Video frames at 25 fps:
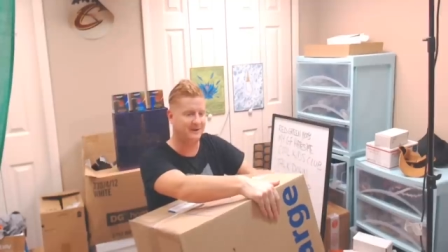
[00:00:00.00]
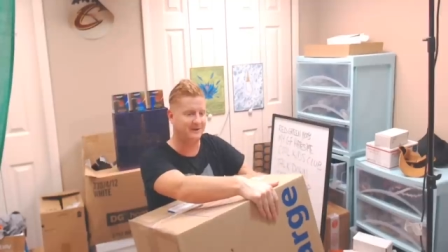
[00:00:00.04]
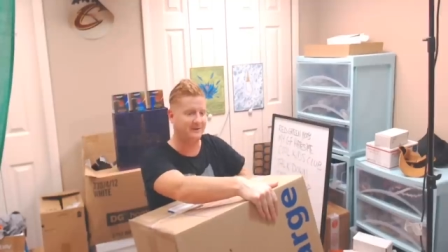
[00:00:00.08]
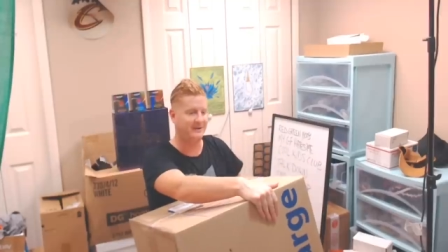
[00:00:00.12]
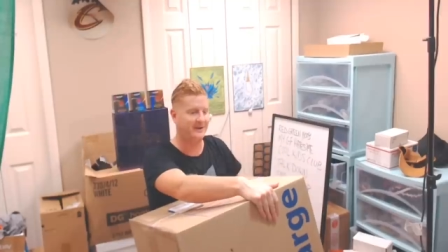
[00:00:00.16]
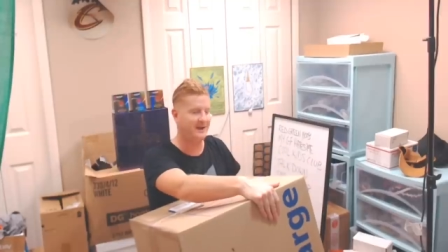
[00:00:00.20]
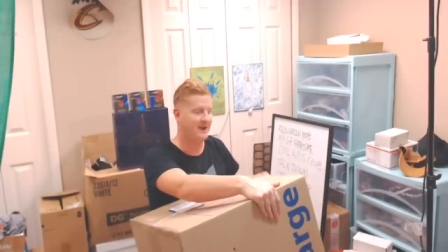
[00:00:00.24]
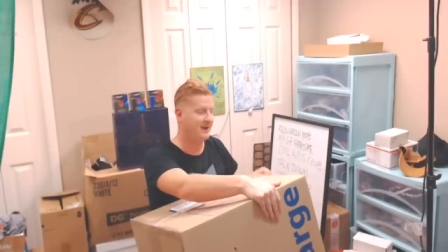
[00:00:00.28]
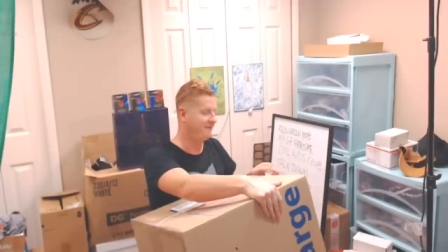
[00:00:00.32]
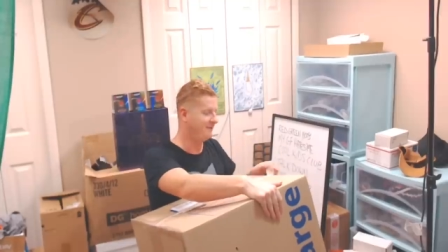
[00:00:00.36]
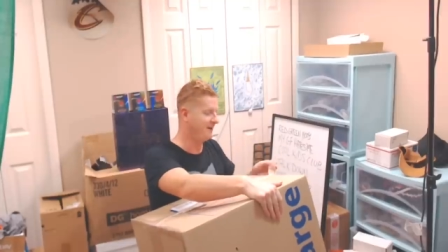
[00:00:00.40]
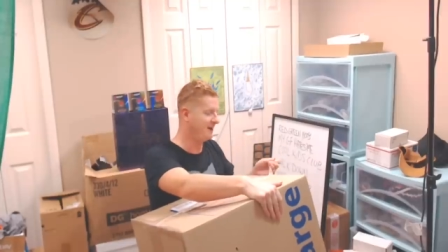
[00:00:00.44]

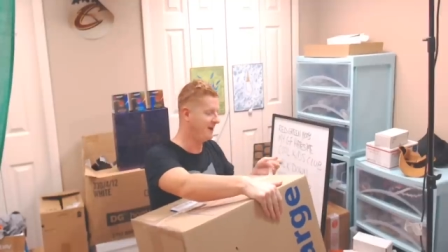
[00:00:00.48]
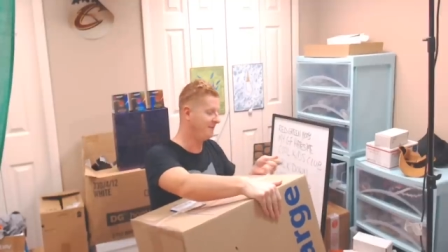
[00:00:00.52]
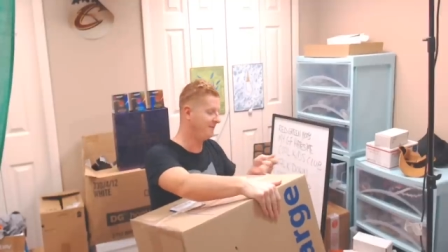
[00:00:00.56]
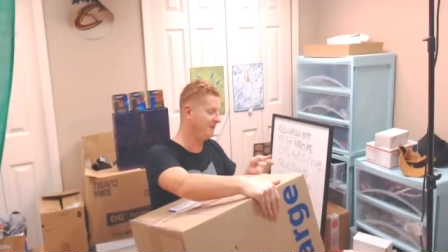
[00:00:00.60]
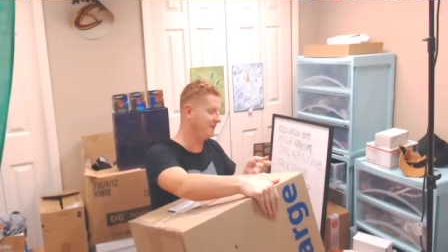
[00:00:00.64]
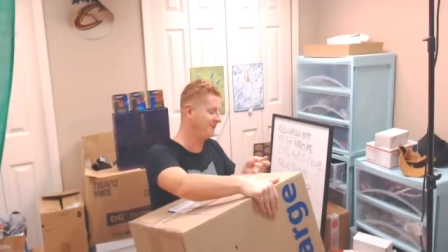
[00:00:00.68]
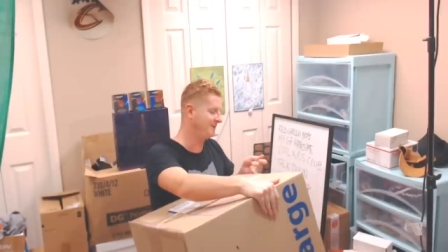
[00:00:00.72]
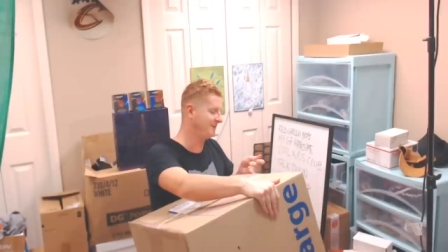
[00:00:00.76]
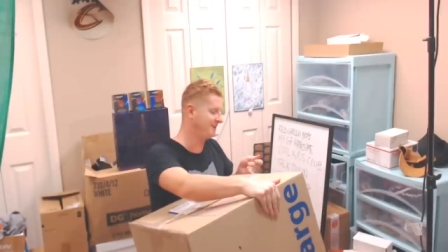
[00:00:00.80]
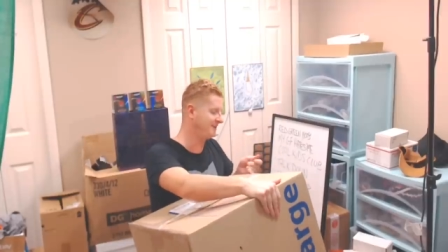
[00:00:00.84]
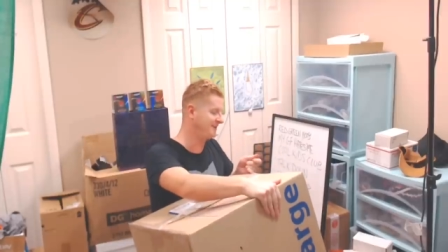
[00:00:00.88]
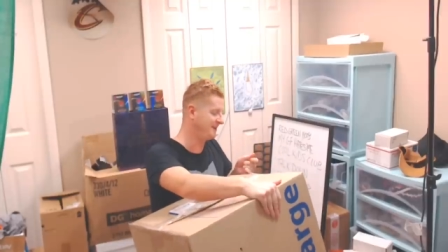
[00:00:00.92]
I've ever
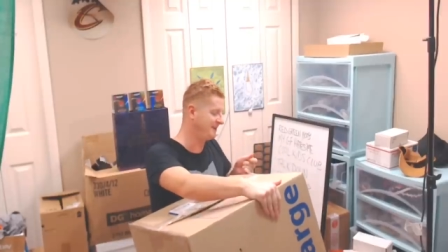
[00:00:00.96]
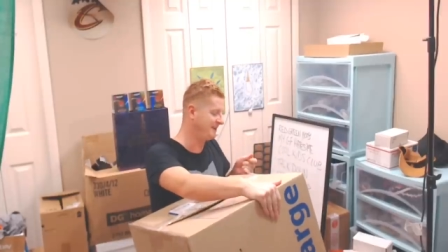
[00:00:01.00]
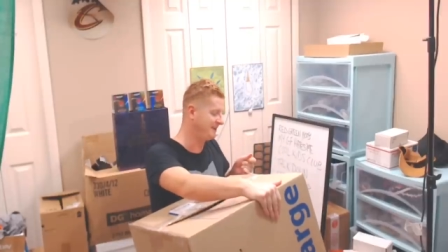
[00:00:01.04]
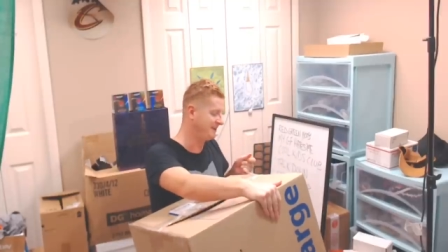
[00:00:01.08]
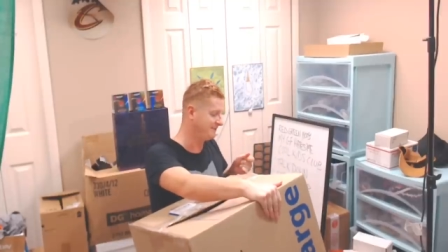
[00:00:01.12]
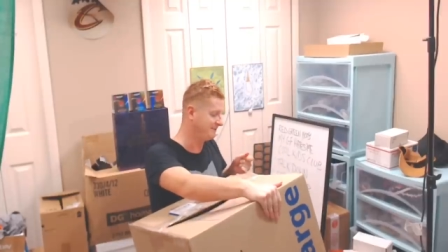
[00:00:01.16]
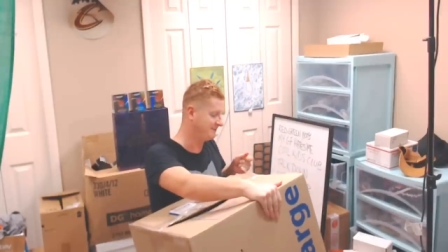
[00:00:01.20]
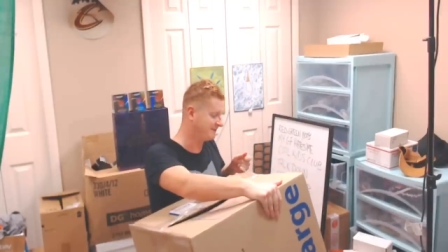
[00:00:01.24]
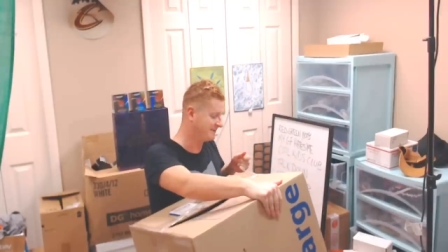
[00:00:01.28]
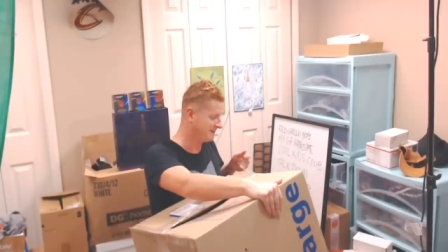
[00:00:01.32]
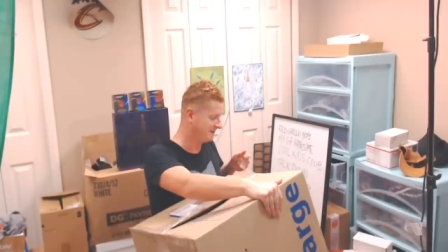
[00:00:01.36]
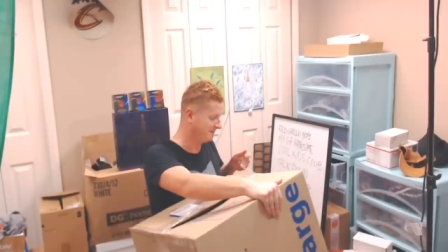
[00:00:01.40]

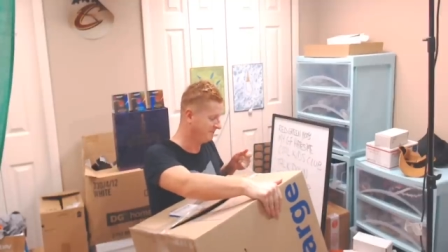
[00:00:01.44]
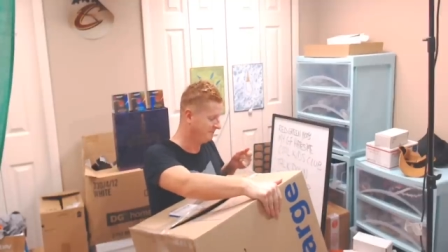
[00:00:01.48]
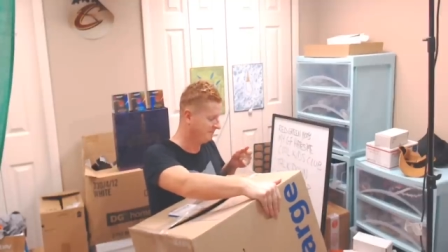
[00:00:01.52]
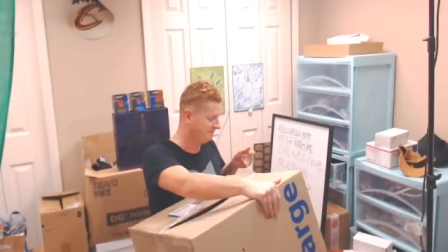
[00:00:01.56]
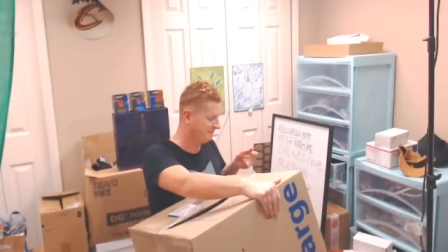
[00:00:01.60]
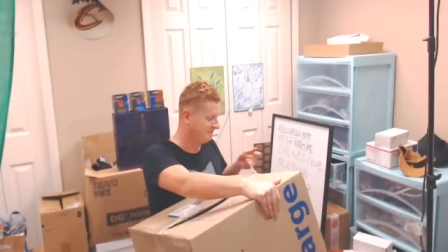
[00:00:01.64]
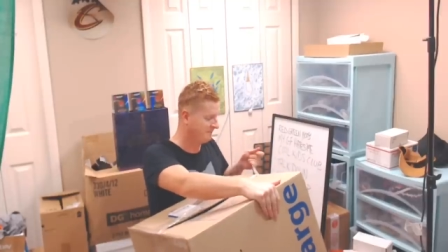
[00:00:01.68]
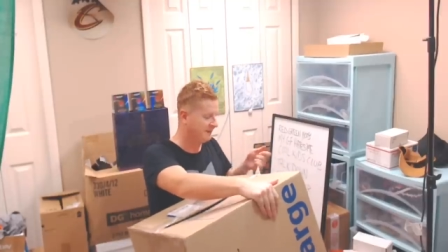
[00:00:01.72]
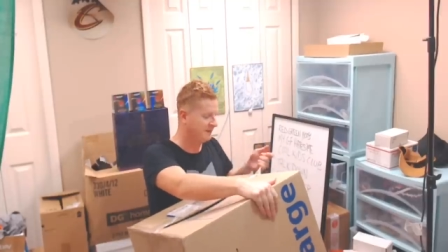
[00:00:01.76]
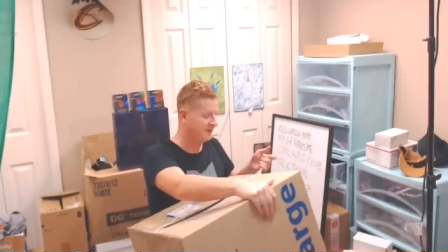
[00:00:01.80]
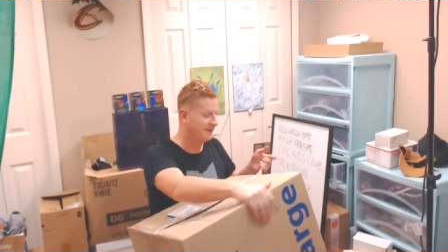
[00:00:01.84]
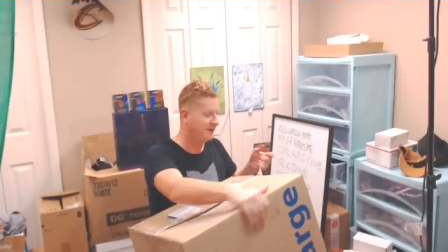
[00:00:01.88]
received
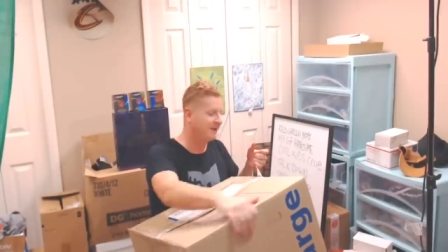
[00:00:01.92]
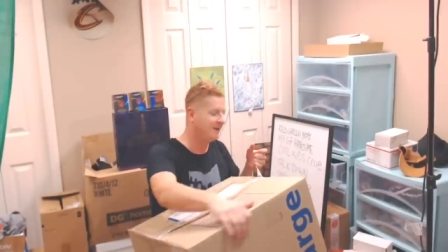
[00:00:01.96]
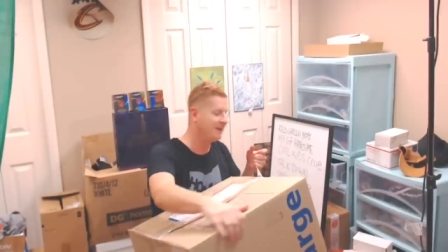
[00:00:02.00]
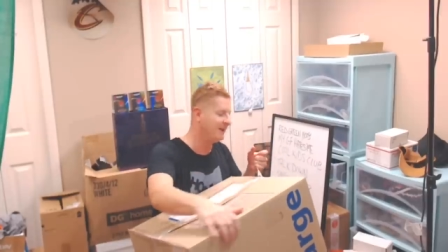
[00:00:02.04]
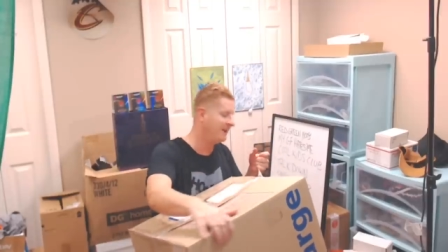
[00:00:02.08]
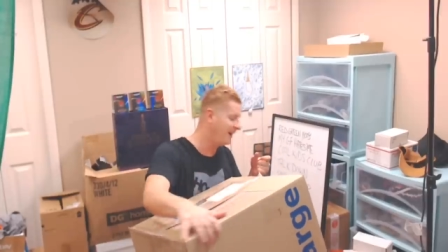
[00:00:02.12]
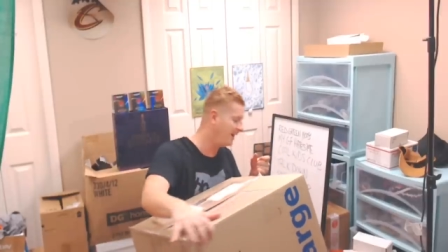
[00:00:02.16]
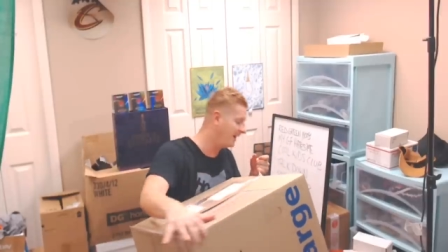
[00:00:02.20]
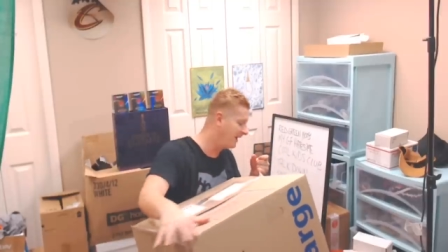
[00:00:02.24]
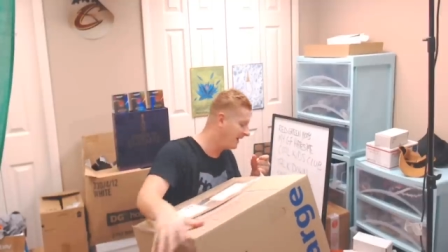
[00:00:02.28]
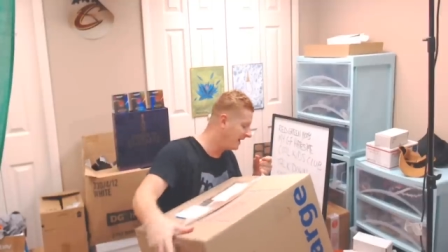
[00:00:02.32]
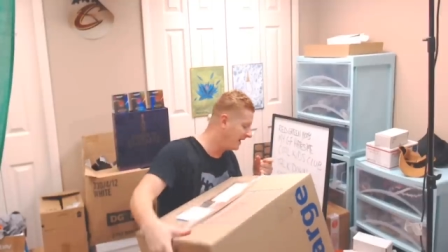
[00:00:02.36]

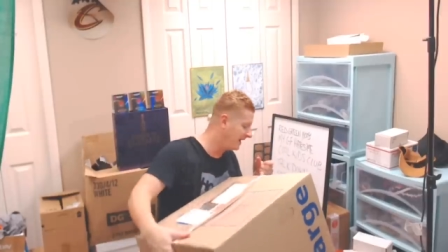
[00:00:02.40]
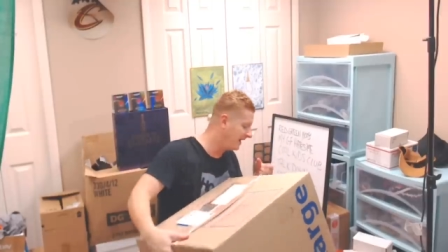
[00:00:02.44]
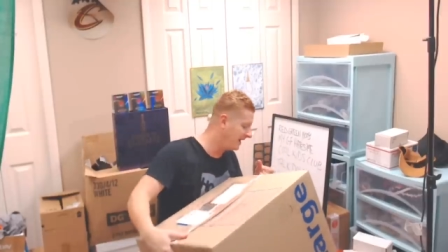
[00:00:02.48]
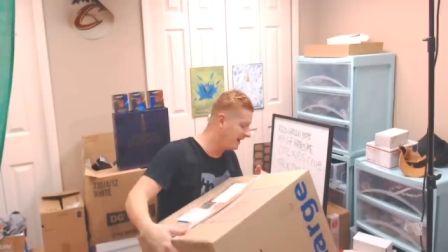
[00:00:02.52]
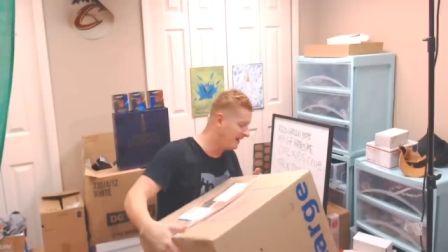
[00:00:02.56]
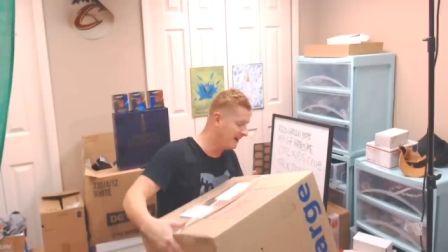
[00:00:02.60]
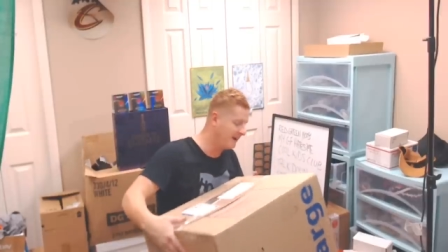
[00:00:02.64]
uh,